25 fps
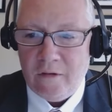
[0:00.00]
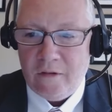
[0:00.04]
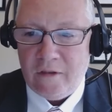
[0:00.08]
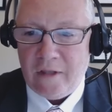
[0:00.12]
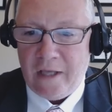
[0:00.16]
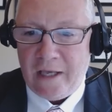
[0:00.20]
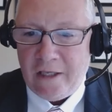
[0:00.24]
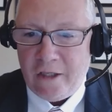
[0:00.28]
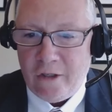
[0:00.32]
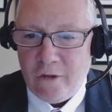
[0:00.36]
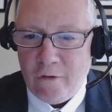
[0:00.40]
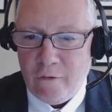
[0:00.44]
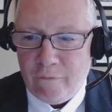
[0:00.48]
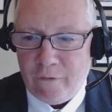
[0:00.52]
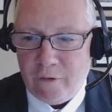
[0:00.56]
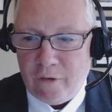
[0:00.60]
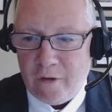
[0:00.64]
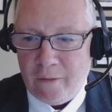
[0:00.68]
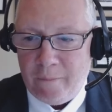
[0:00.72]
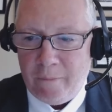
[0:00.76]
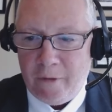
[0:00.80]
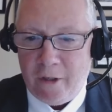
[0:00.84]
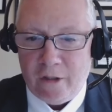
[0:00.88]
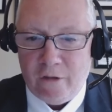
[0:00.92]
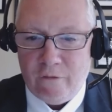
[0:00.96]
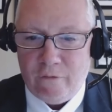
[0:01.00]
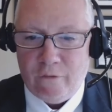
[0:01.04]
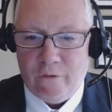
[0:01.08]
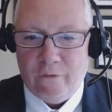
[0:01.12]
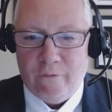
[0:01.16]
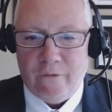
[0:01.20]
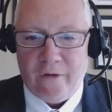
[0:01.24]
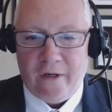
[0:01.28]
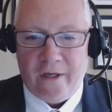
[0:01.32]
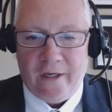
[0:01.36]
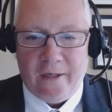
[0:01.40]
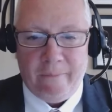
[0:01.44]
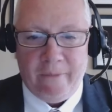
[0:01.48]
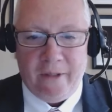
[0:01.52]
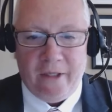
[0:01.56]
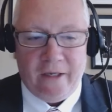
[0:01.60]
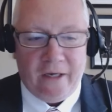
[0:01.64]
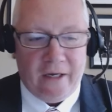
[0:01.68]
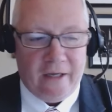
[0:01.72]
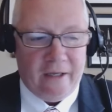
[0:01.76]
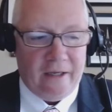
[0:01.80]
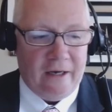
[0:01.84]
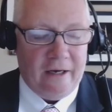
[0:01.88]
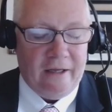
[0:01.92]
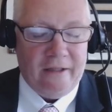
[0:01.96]
Thank you very much for inviting me.
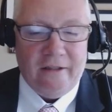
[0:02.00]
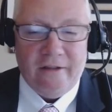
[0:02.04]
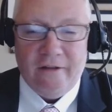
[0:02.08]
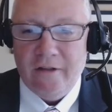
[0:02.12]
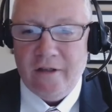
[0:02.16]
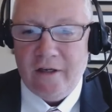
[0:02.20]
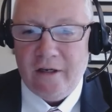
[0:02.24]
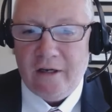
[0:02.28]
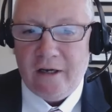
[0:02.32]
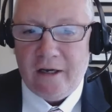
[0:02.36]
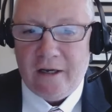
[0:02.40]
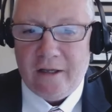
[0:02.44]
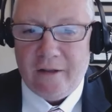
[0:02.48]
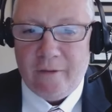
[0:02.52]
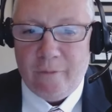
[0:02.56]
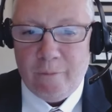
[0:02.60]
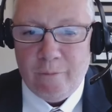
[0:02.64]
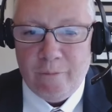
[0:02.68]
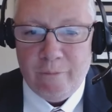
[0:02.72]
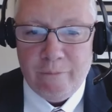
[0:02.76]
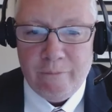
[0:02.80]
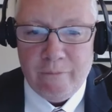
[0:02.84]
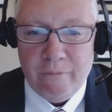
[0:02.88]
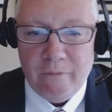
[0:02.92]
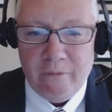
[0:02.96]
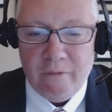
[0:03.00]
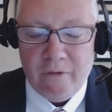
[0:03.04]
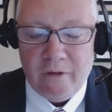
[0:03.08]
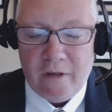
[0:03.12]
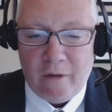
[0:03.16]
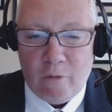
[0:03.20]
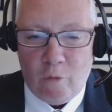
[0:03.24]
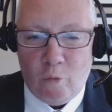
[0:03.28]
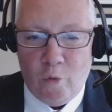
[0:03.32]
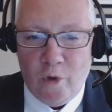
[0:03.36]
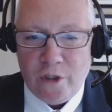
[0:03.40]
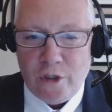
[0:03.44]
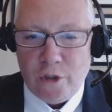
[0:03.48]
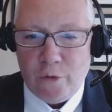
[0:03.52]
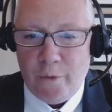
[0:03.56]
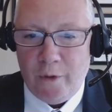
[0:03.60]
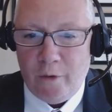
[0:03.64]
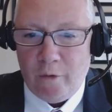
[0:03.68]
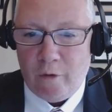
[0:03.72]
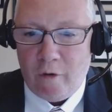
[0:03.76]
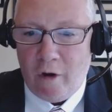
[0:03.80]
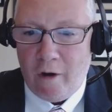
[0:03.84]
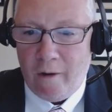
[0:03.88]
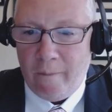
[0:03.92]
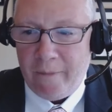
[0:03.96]
I wish we
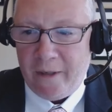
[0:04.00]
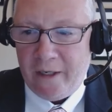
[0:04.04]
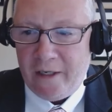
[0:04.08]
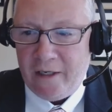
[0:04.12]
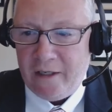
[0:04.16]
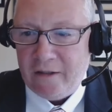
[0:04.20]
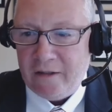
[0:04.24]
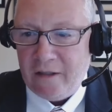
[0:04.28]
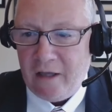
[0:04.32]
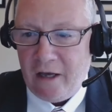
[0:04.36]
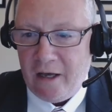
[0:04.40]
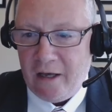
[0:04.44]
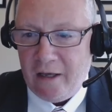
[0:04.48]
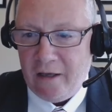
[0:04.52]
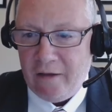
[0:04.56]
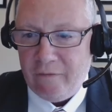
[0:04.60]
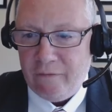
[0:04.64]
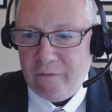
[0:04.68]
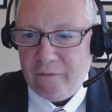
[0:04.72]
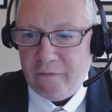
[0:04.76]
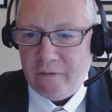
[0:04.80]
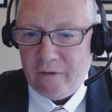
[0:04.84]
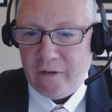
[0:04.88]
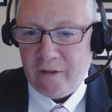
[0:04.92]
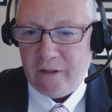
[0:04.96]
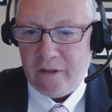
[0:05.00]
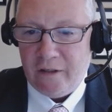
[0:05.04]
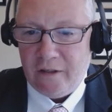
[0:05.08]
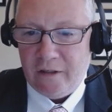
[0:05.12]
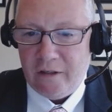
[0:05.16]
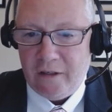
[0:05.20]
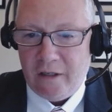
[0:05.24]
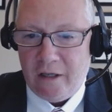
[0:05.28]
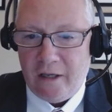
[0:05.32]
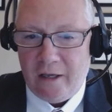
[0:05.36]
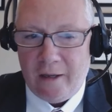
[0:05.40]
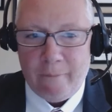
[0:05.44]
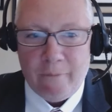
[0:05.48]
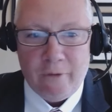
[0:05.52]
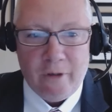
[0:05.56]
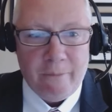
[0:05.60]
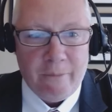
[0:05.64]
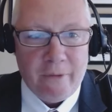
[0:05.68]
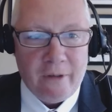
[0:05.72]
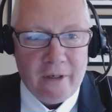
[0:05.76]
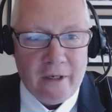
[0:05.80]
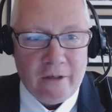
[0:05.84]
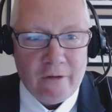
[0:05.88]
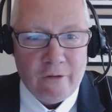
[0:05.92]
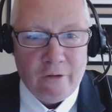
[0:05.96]
were all meeting live in Emory,
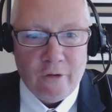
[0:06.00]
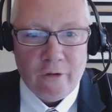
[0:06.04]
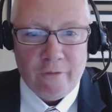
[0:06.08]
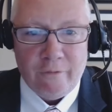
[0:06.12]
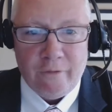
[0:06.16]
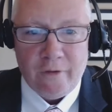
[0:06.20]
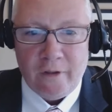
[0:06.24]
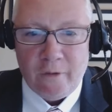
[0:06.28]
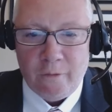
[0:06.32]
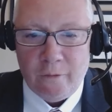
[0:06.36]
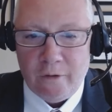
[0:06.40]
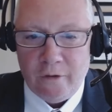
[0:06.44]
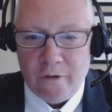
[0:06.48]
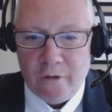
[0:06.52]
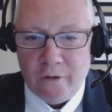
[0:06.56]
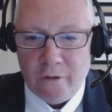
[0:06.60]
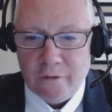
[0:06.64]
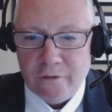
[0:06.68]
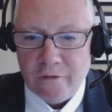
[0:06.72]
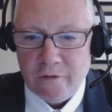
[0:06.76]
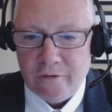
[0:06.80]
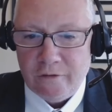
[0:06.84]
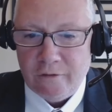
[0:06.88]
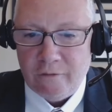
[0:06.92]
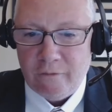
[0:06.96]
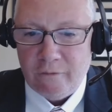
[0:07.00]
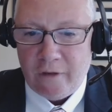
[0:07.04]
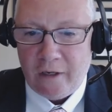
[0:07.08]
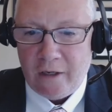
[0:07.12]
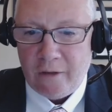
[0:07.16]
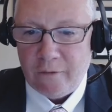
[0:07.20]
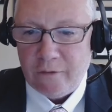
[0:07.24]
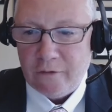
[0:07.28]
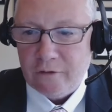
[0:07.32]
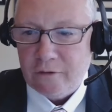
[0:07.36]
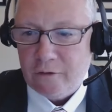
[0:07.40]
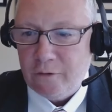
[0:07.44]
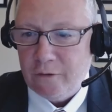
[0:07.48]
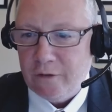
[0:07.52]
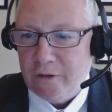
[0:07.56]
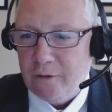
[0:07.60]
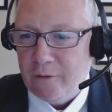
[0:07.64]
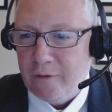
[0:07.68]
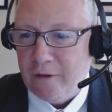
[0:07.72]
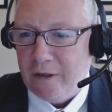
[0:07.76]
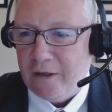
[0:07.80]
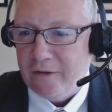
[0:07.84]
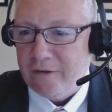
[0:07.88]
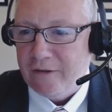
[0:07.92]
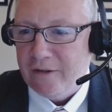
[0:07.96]
but I don't know if anyone knows there's a virus going
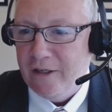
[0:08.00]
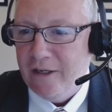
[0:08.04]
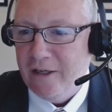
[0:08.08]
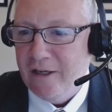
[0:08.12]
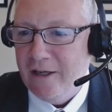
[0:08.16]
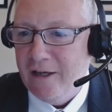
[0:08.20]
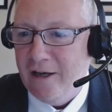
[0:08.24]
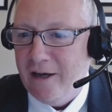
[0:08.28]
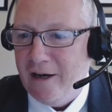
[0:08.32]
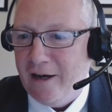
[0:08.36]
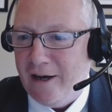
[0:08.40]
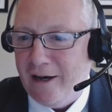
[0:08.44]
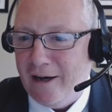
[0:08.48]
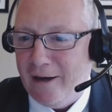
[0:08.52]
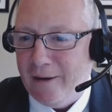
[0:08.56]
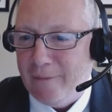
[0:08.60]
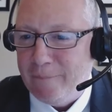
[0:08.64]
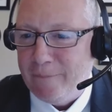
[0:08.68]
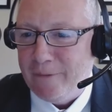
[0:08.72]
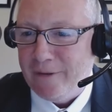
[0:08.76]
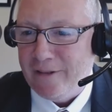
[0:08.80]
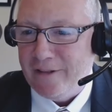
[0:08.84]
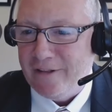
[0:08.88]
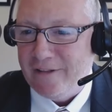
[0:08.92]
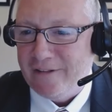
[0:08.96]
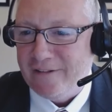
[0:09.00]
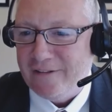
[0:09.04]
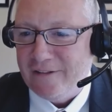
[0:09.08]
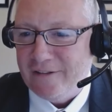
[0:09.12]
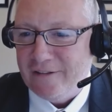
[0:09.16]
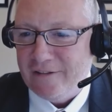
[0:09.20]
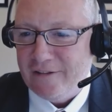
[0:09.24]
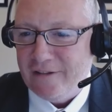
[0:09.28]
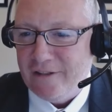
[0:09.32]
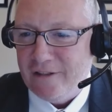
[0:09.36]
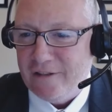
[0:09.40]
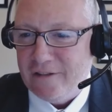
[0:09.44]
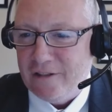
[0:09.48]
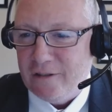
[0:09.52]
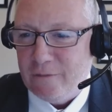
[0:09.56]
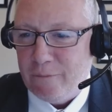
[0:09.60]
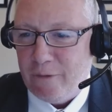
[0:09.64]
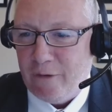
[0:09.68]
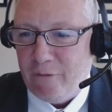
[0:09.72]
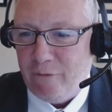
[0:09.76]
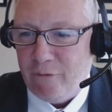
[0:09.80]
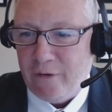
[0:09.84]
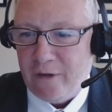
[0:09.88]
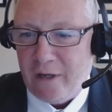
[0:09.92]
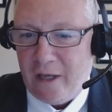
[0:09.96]
around. But this has
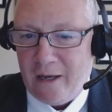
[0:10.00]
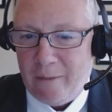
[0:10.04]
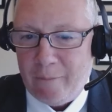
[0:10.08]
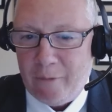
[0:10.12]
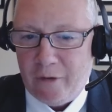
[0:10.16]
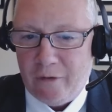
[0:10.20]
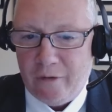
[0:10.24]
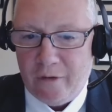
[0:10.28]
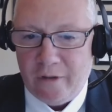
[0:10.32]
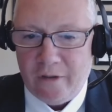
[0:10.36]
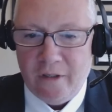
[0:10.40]
been phenomenal.